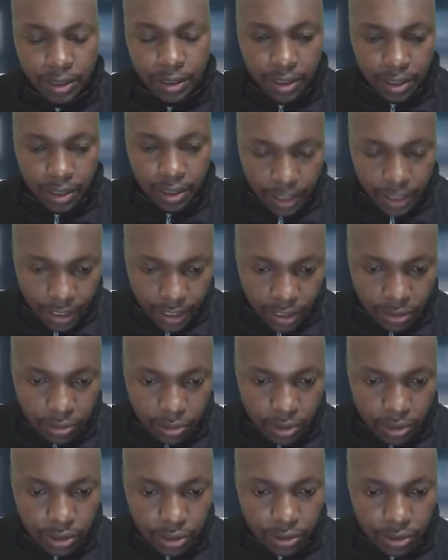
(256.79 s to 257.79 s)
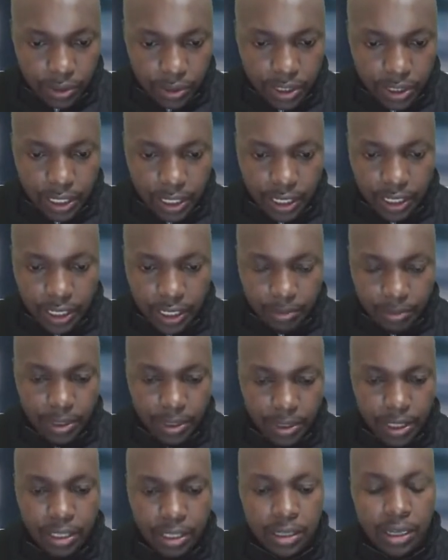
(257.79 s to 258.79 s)
another equation with a and
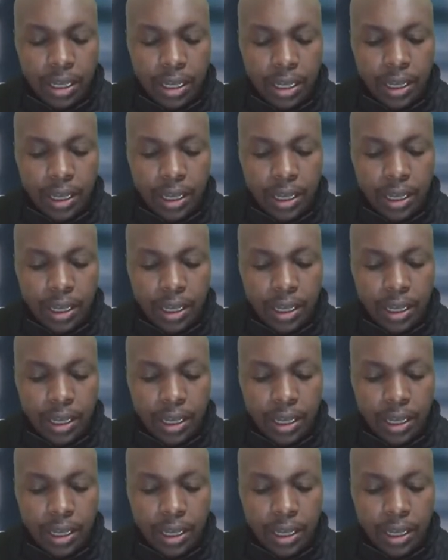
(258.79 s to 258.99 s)
b,